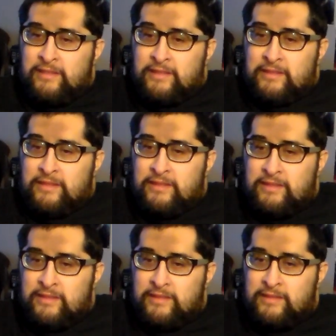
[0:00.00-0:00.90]

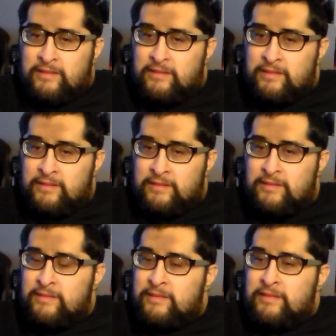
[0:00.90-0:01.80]

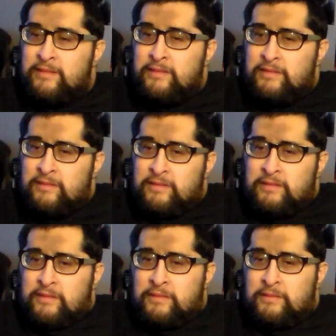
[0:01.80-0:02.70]

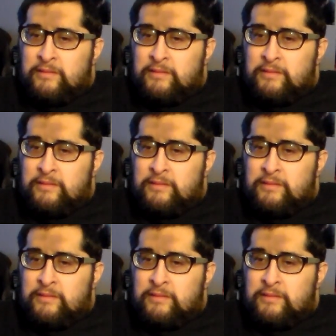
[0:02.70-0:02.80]
The person shown says nothing.